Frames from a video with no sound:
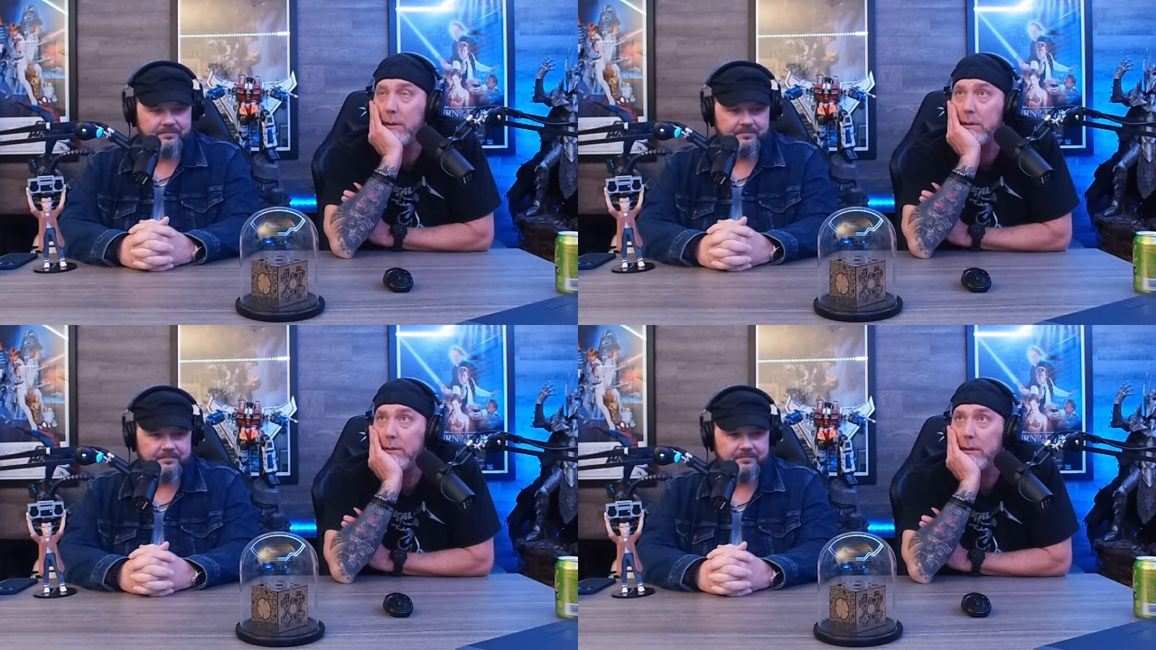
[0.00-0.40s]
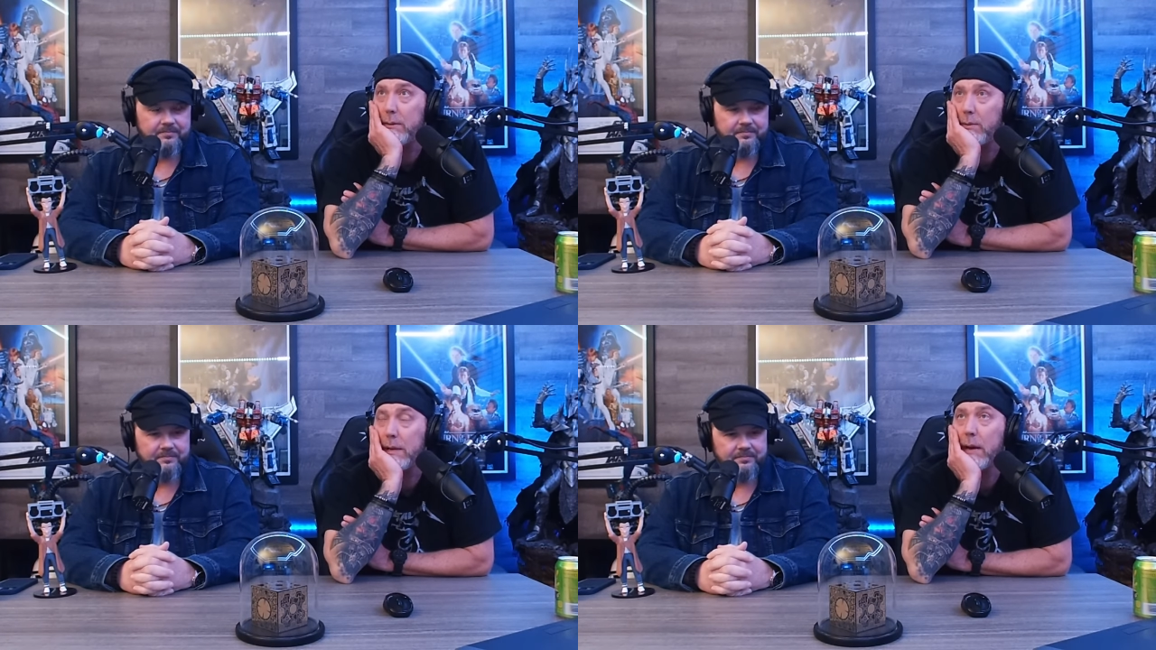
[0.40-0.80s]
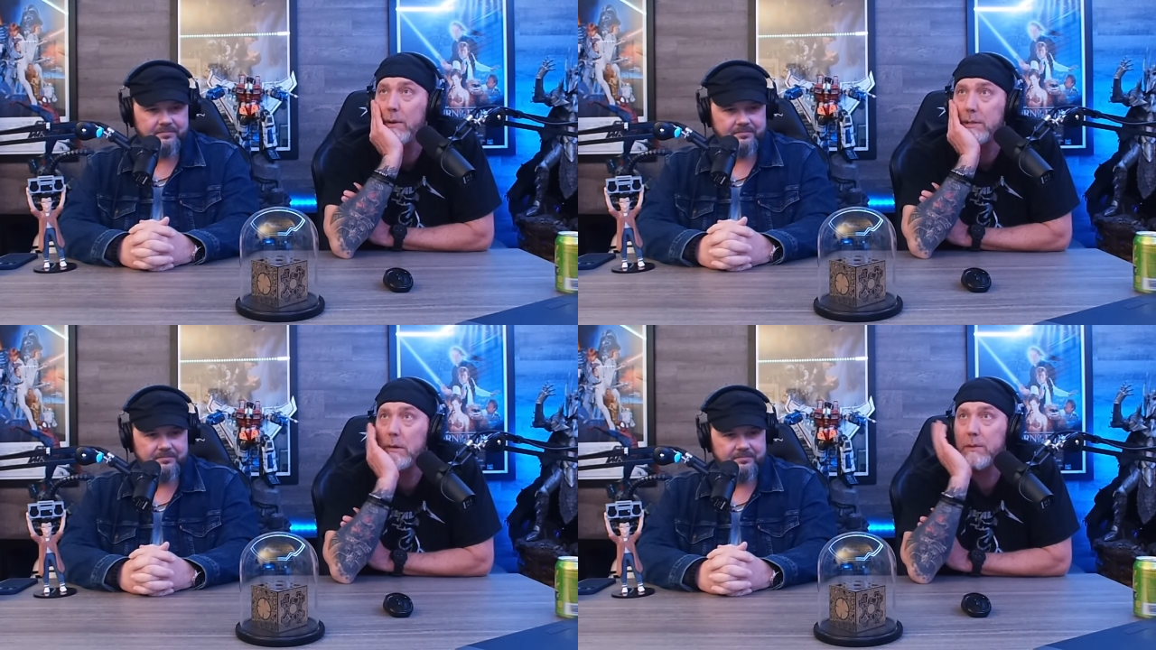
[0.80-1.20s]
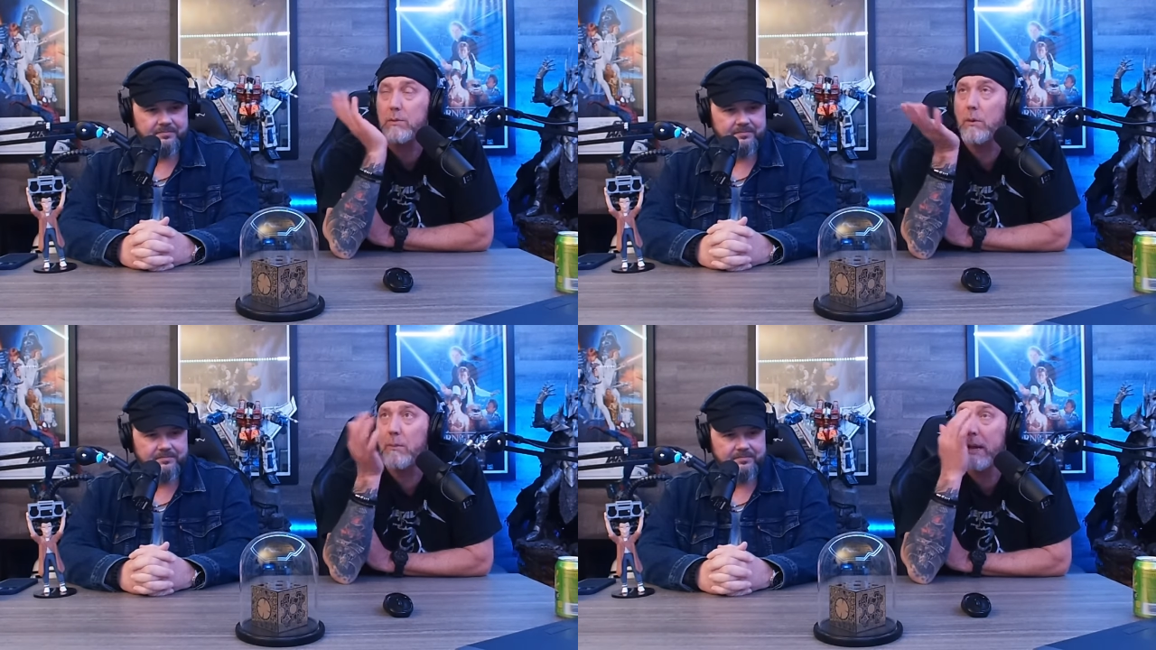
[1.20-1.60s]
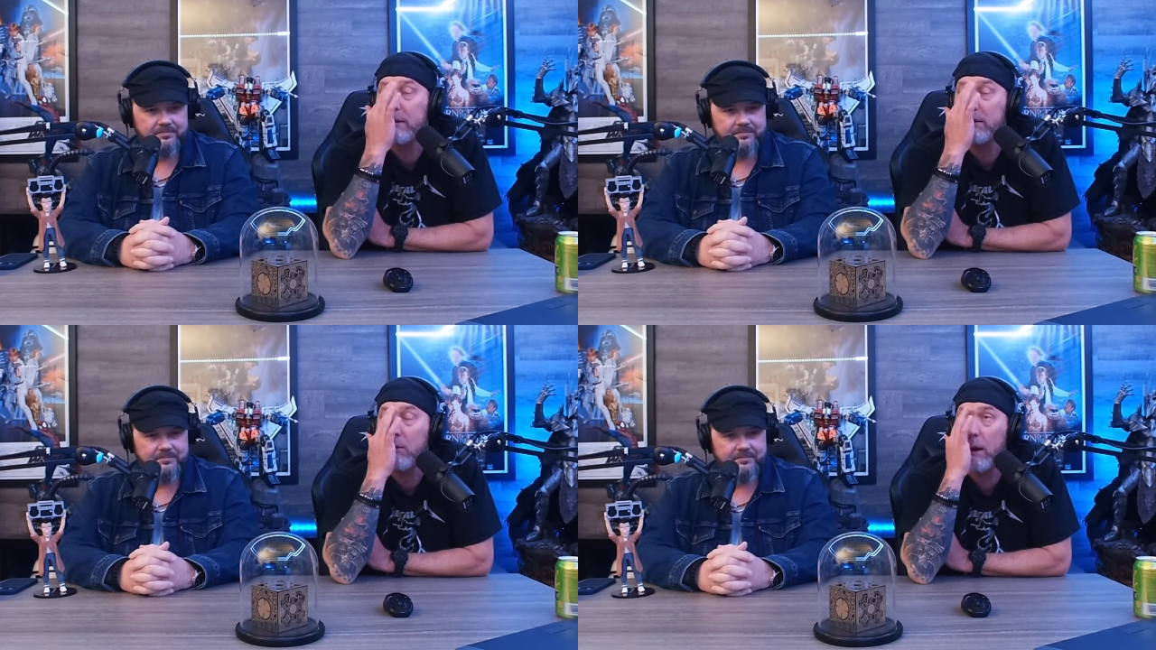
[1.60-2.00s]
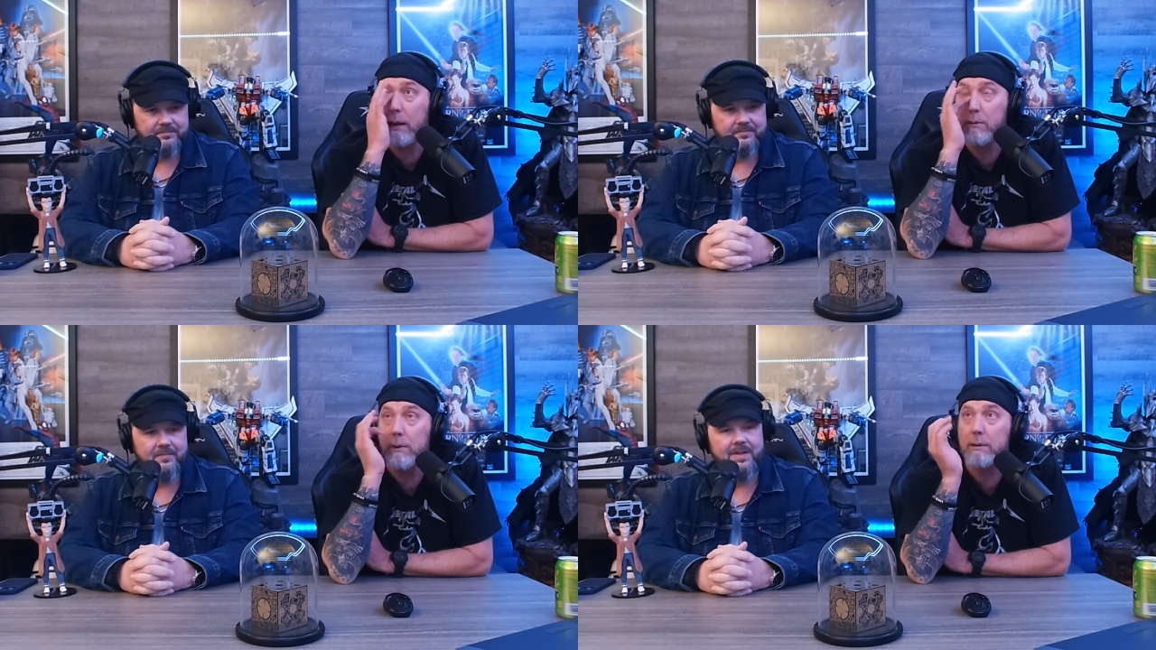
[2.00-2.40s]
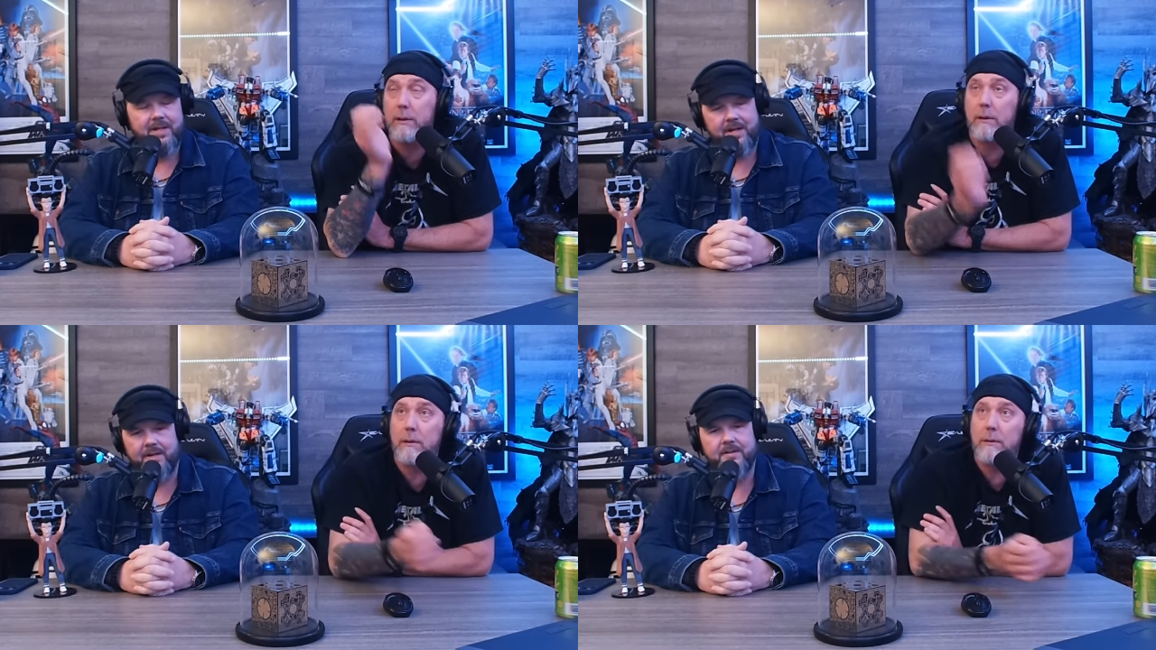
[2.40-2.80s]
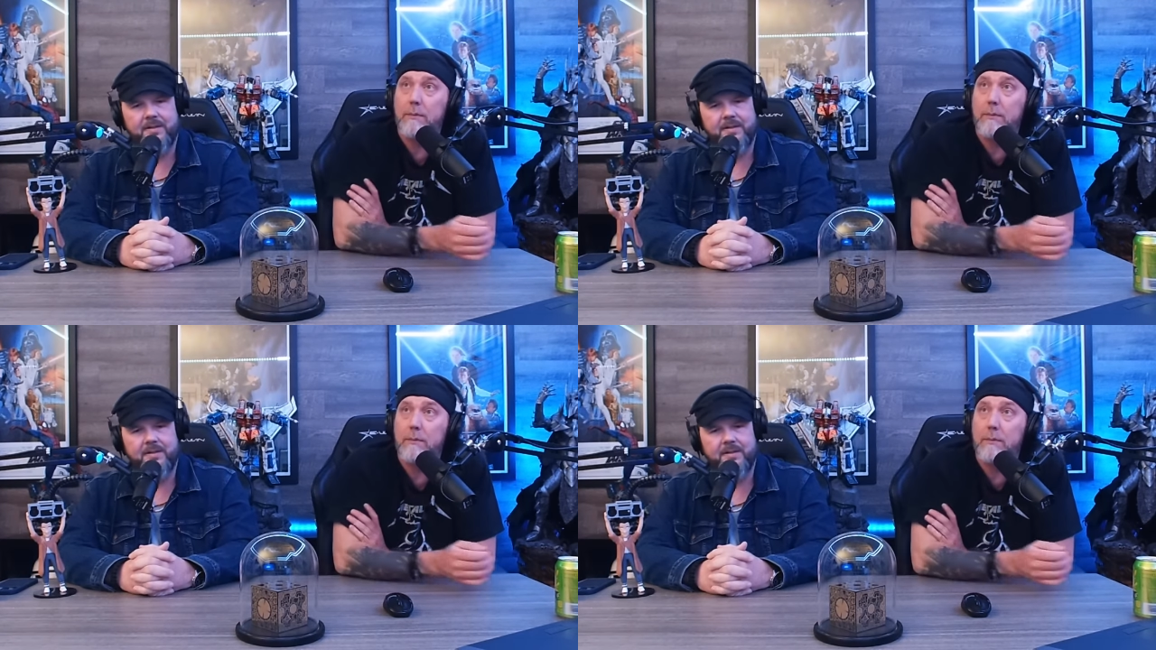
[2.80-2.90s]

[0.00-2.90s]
Speaker 1: I mean, the the Rhaenyra stuff is what makes it right. With uh, yeah.